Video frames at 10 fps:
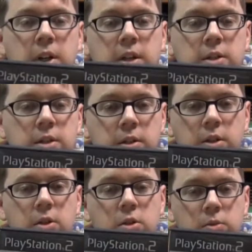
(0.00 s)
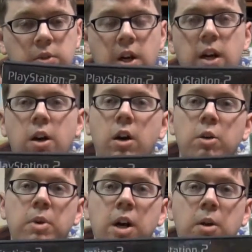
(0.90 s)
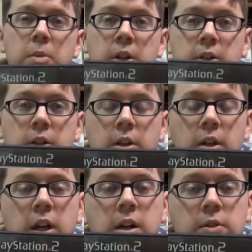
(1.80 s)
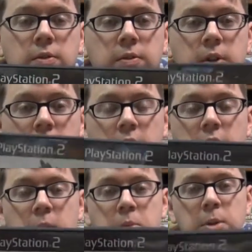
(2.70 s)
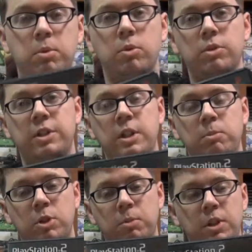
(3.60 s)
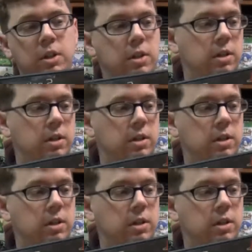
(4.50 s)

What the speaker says: as, die hard about them as a lot of people seem to be.